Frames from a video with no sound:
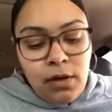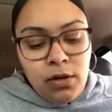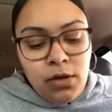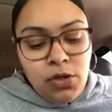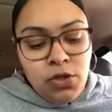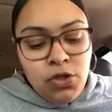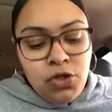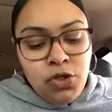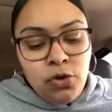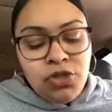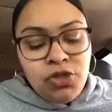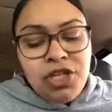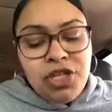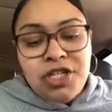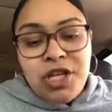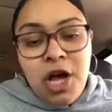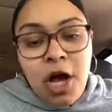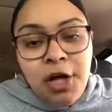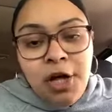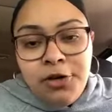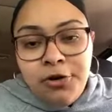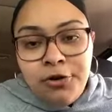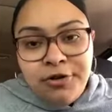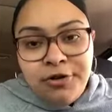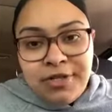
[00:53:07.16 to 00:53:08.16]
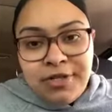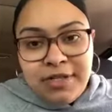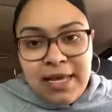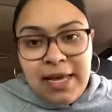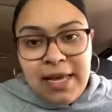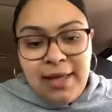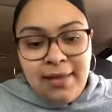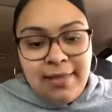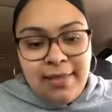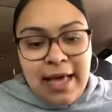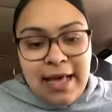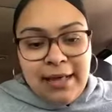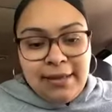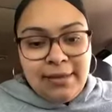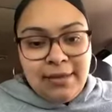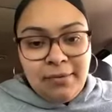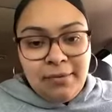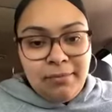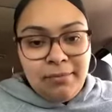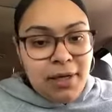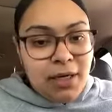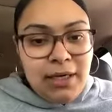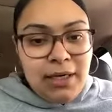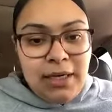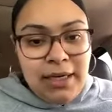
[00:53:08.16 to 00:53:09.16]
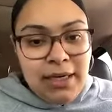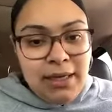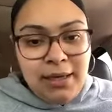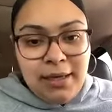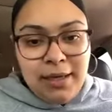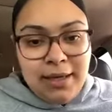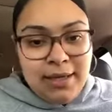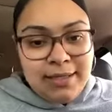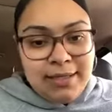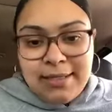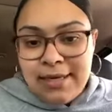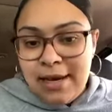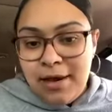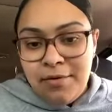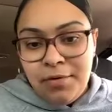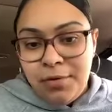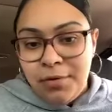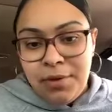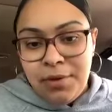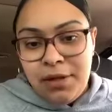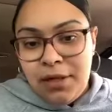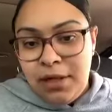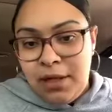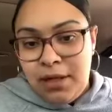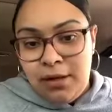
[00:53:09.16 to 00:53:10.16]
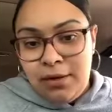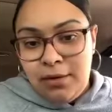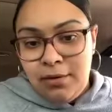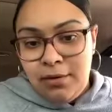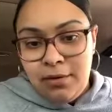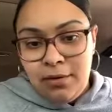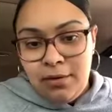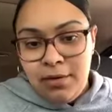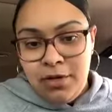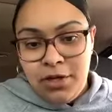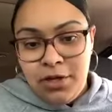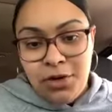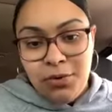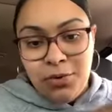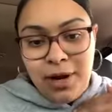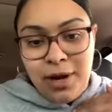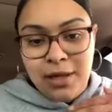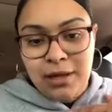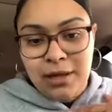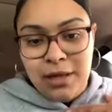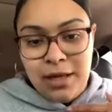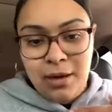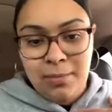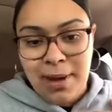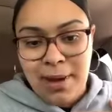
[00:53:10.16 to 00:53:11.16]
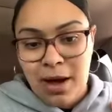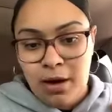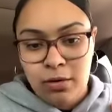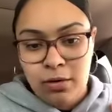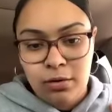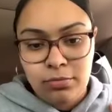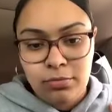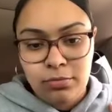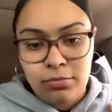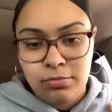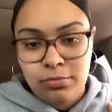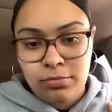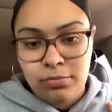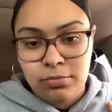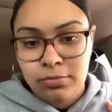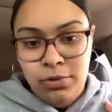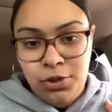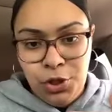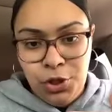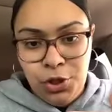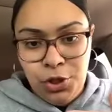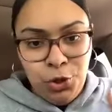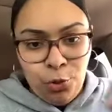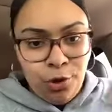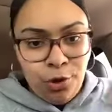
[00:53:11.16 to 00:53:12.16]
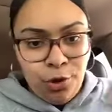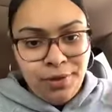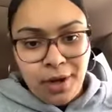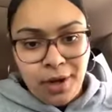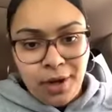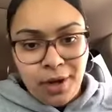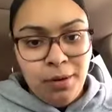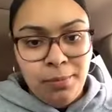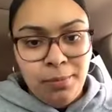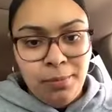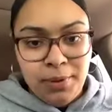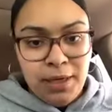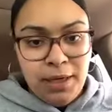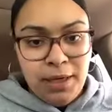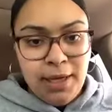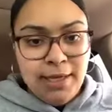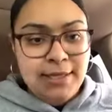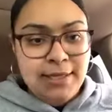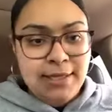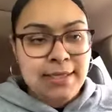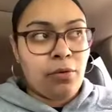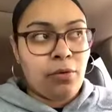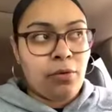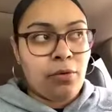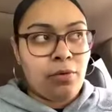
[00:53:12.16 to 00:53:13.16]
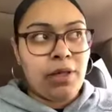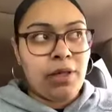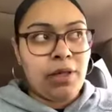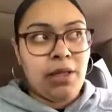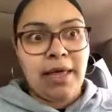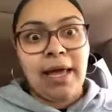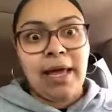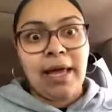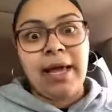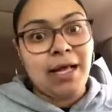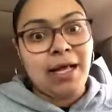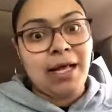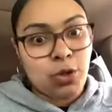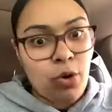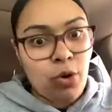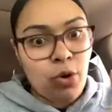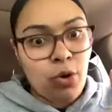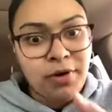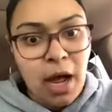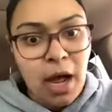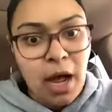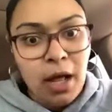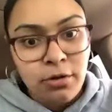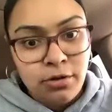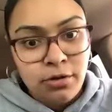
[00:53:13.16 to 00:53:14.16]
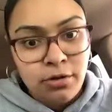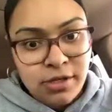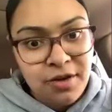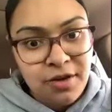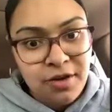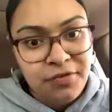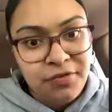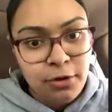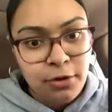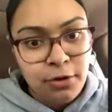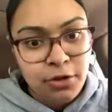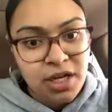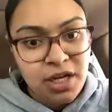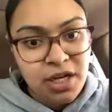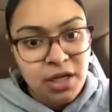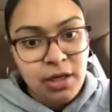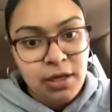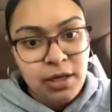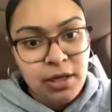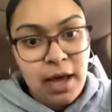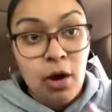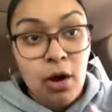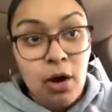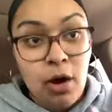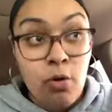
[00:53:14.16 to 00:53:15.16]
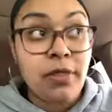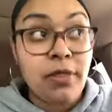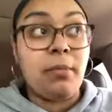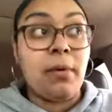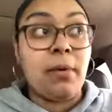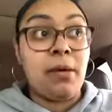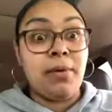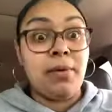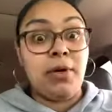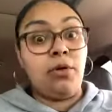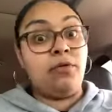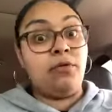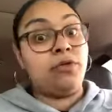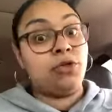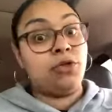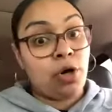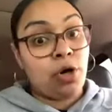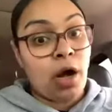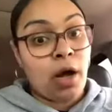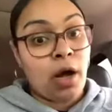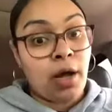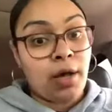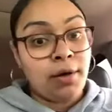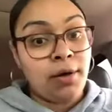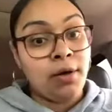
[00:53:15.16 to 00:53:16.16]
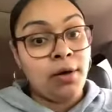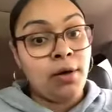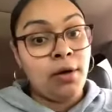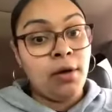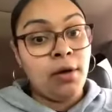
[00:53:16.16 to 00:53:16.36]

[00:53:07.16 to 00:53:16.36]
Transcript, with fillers: So just understand that the money is never really directly about you or the company. It's like really they got $12 left in their checking account or they might be overdrawn